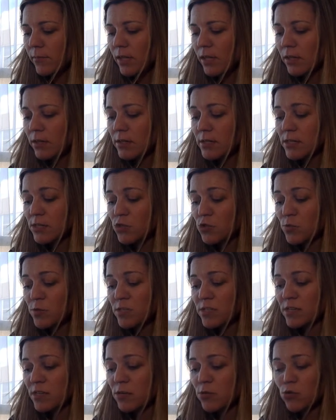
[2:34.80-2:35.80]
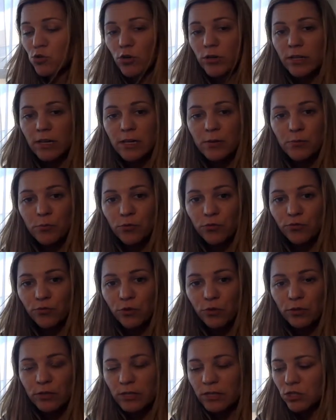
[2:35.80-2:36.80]
And let's assume a sinusoidal input
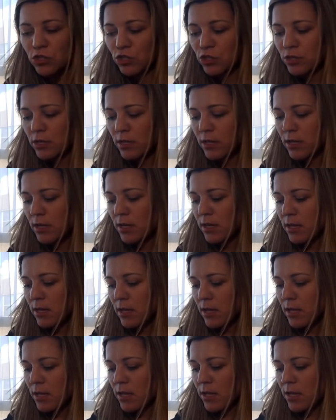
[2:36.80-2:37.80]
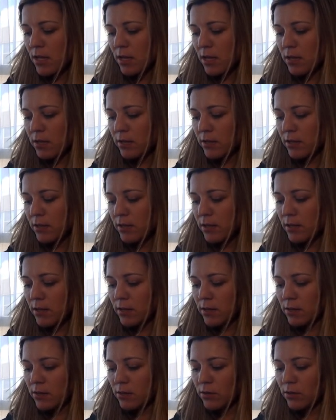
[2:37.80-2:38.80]
voltage. And
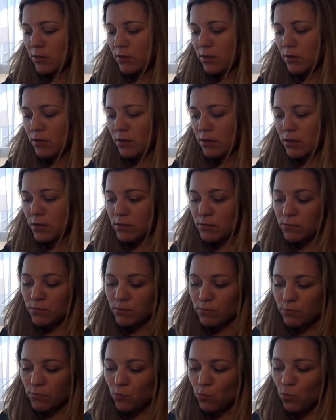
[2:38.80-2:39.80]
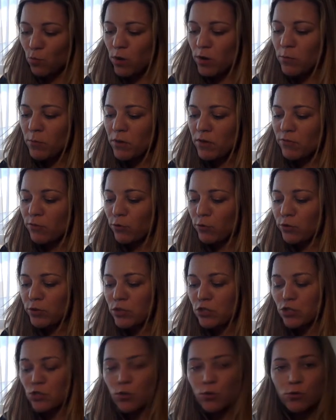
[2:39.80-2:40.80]
uh, uh, when my
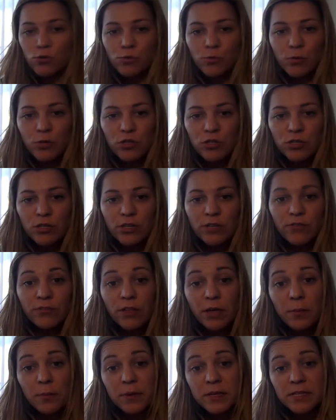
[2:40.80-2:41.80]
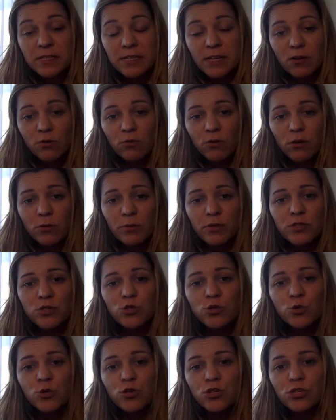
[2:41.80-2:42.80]
voltage goes positive, that means I will be
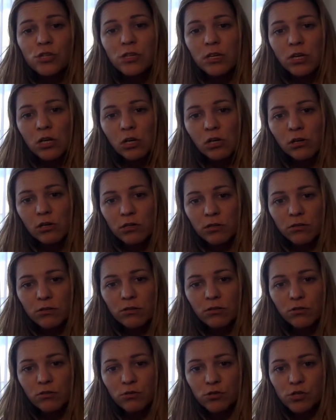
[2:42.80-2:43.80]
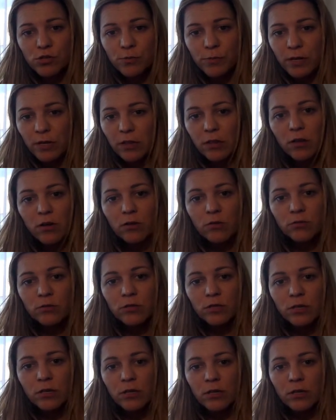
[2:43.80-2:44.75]
sourcing current towards my load